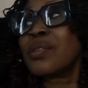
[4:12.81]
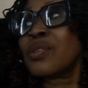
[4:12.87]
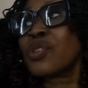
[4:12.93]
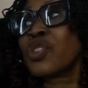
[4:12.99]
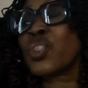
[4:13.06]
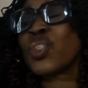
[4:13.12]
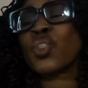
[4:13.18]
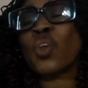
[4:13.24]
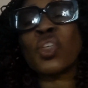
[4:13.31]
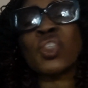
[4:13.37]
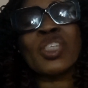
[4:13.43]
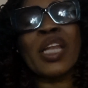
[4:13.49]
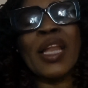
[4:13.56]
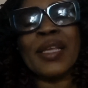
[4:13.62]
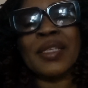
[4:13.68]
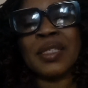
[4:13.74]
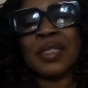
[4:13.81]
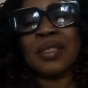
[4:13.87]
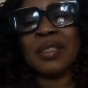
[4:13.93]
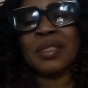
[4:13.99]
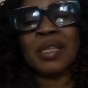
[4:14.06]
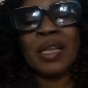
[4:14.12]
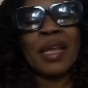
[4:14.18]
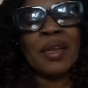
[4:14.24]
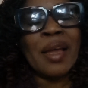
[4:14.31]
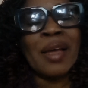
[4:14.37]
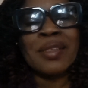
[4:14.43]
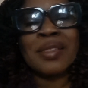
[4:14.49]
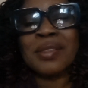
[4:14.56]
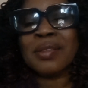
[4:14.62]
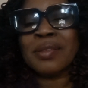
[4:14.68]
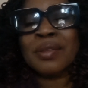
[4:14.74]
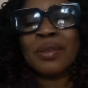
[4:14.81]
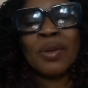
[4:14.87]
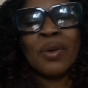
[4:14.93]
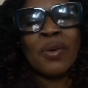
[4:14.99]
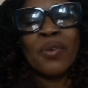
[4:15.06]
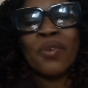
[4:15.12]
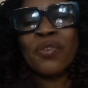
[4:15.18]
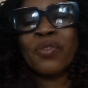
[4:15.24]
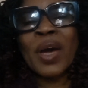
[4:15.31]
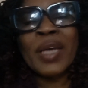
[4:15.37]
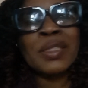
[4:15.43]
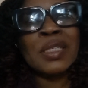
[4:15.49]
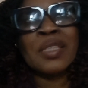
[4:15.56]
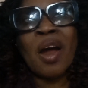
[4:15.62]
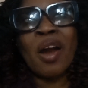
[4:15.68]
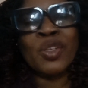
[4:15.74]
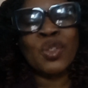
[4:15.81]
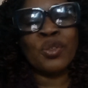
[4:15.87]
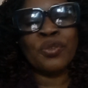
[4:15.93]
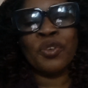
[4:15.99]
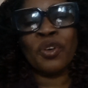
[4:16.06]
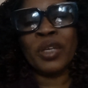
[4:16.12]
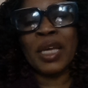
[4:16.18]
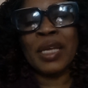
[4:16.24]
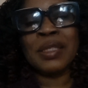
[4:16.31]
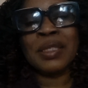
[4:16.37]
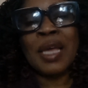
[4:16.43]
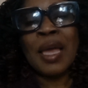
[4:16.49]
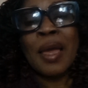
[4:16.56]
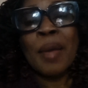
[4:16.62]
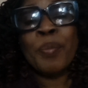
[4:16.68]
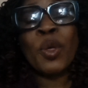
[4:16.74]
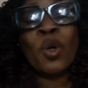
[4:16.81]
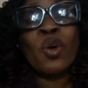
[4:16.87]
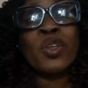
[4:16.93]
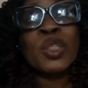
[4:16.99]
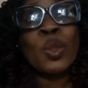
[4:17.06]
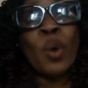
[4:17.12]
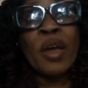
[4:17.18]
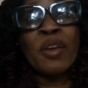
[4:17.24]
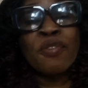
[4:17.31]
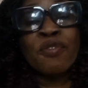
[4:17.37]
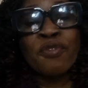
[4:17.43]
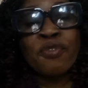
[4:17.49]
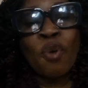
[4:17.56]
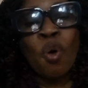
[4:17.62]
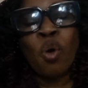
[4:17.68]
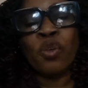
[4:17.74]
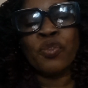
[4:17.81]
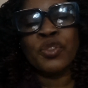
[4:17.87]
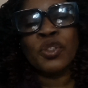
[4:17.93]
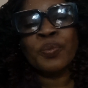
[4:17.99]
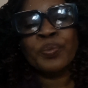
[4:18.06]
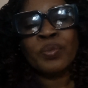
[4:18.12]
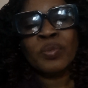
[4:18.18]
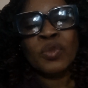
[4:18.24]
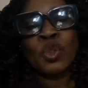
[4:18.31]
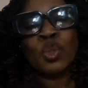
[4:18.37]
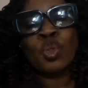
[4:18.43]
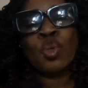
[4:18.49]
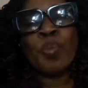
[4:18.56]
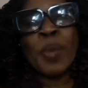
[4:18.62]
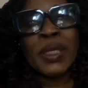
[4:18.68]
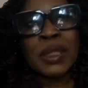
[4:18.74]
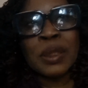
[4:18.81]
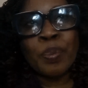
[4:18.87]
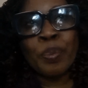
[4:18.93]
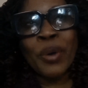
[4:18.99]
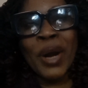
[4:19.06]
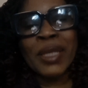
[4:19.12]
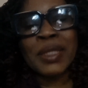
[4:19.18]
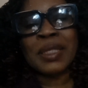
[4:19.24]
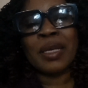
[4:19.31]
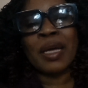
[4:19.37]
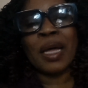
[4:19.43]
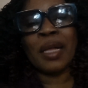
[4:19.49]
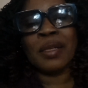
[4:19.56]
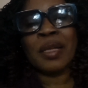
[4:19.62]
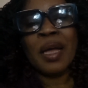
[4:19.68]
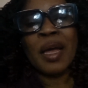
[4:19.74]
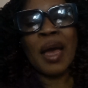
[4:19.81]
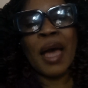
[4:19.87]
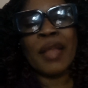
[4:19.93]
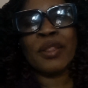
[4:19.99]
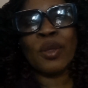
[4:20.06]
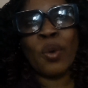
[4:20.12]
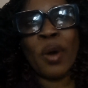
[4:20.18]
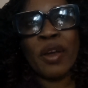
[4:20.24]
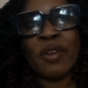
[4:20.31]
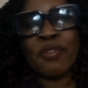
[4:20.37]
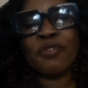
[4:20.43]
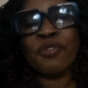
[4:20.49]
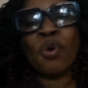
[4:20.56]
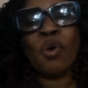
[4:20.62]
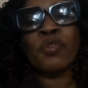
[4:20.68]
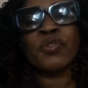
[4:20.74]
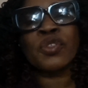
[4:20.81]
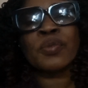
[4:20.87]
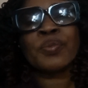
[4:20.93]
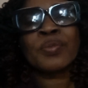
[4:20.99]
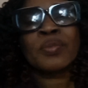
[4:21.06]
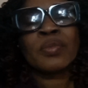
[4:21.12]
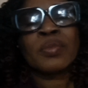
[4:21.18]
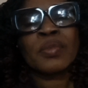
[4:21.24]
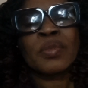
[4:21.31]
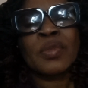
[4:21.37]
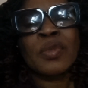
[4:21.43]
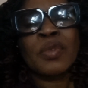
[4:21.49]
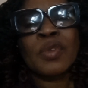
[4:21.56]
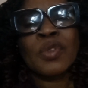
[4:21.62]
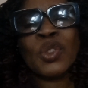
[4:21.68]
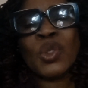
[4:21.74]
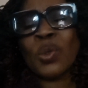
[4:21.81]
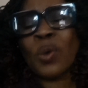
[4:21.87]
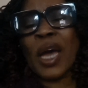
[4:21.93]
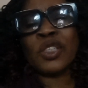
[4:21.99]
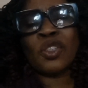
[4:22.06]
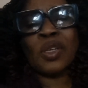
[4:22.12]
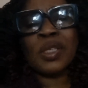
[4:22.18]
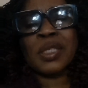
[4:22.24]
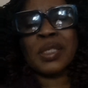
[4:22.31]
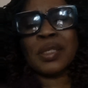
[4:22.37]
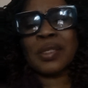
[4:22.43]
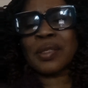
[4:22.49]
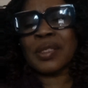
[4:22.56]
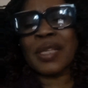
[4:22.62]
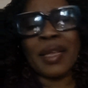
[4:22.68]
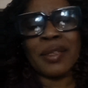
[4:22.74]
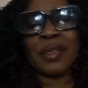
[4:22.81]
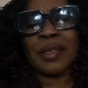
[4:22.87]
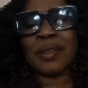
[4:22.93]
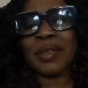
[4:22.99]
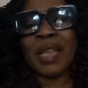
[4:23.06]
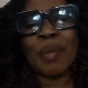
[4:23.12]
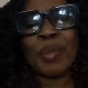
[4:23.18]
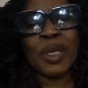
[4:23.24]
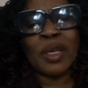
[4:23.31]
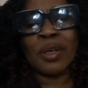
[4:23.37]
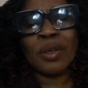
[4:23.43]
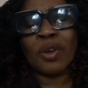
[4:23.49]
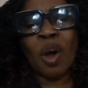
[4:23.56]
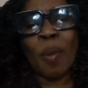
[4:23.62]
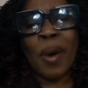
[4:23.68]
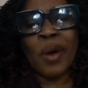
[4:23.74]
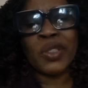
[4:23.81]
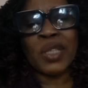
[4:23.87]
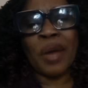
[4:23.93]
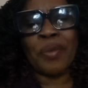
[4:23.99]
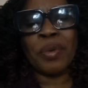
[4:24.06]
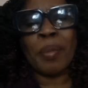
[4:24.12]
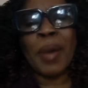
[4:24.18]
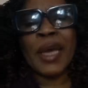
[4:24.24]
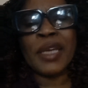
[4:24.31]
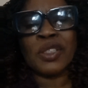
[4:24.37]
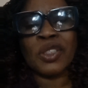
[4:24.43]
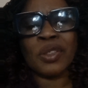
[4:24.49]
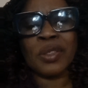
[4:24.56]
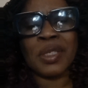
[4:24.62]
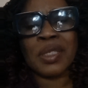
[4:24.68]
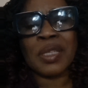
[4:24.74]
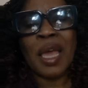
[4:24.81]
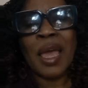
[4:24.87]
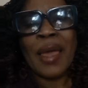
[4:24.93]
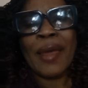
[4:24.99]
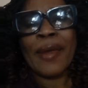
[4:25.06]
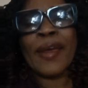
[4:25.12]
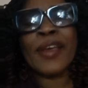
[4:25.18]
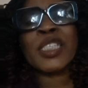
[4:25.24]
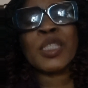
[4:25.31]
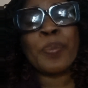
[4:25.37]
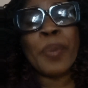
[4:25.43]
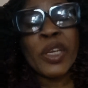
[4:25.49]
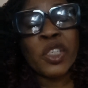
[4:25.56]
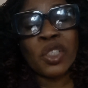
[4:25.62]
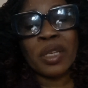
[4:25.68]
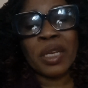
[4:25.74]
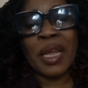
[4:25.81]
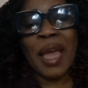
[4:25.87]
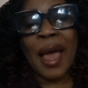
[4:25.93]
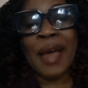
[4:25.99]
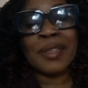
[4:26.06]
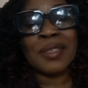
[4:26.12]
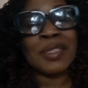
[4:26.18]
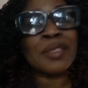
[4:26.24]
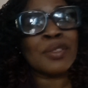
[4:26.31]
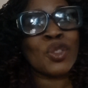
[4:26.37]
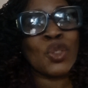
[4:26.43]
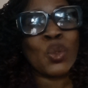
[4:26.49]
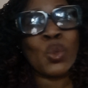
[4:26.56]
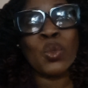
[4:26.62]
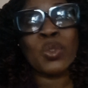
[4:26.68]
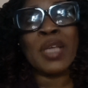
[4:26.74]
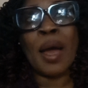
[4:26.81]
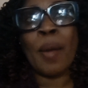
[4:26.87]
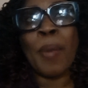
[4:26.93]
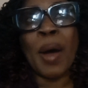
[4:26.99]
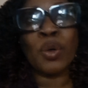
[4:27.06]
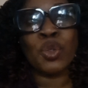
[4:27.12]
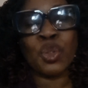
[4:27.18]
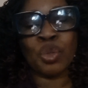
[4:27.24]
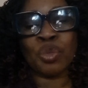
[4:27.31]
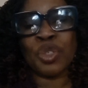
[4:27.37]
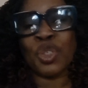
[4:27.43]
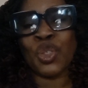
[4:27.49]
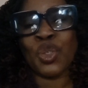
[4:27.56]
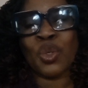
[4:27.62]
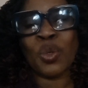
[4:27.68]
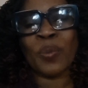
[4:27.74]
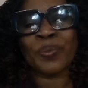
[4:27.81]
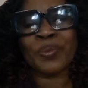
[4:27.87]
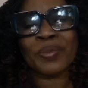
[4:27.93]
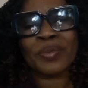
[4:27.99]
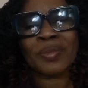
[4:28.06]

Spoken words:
Such lessons, learners find it hard to forget because they were involved. You made it practical and they were involved. So I just said, let me come out and remind us, especially as schools are about to resume.